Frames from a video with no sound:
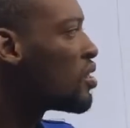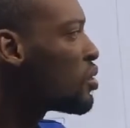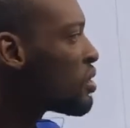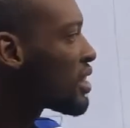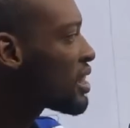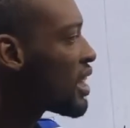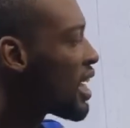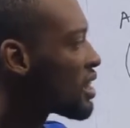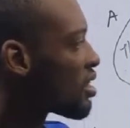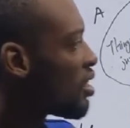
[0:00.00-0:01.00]
you will see
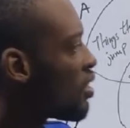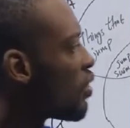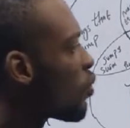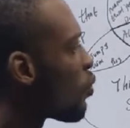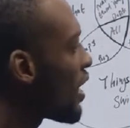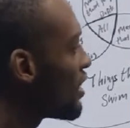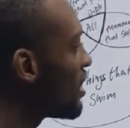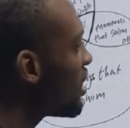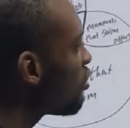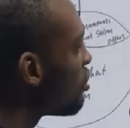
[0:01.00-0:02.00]
that we are
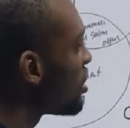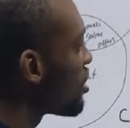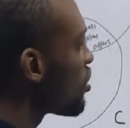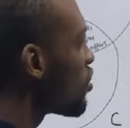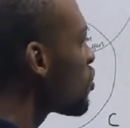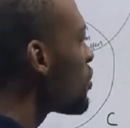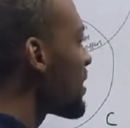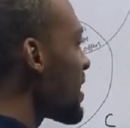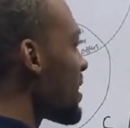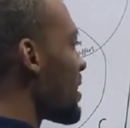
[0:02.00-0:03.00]
dealing with two
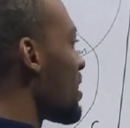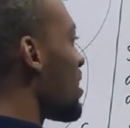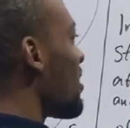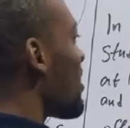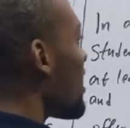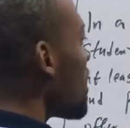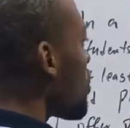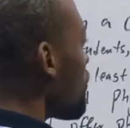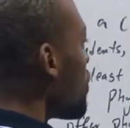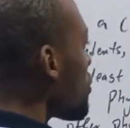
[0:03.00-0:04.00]
sets,
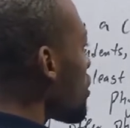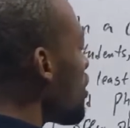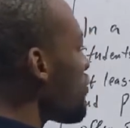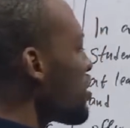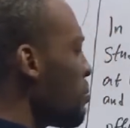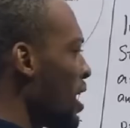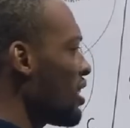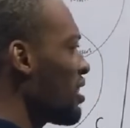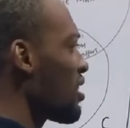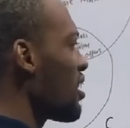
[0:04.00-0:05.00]
set of those offering
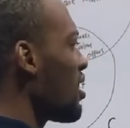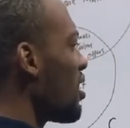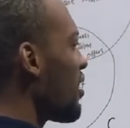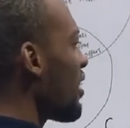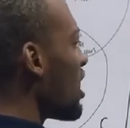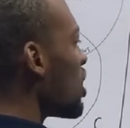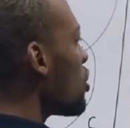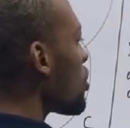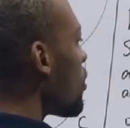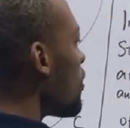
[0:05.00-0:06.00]
maths and
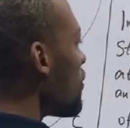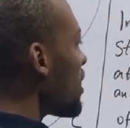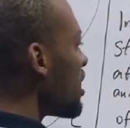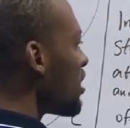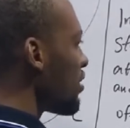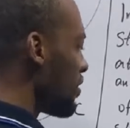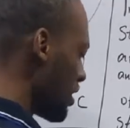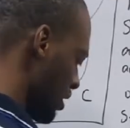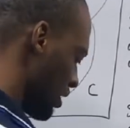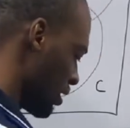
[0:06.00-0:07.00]
those offering
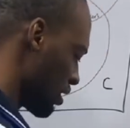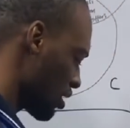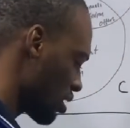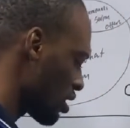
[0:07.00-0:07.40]
physics.